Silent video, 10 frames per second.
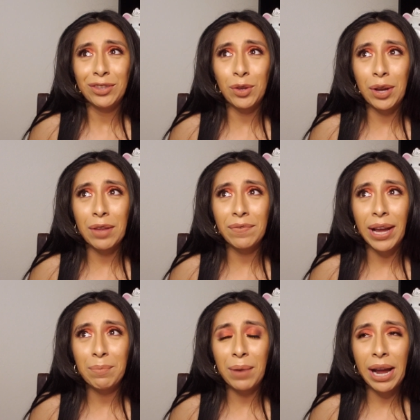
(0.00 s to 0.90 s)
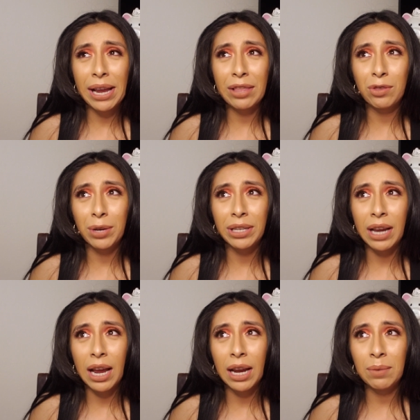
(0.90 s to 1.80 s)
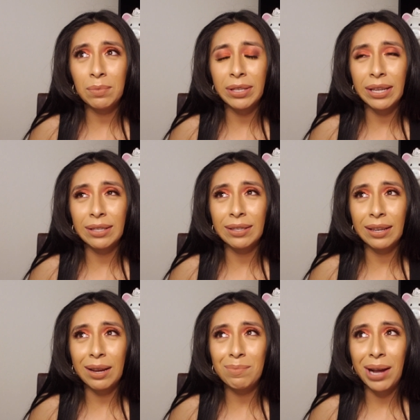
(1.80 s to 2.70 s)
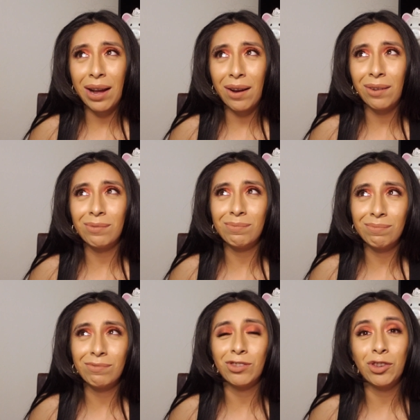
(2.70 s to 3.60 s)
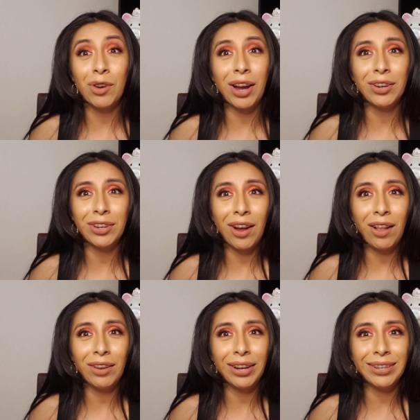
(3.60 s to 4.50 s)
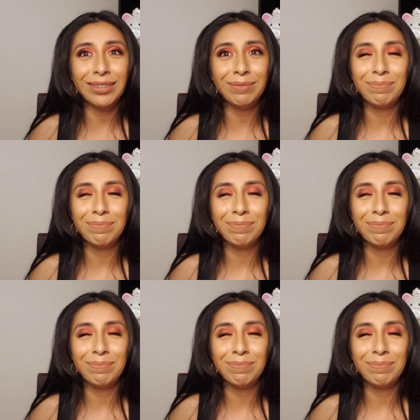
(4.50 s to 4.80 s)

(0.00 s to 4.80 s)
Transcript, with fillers: So if I buy it three times, it's like about $200.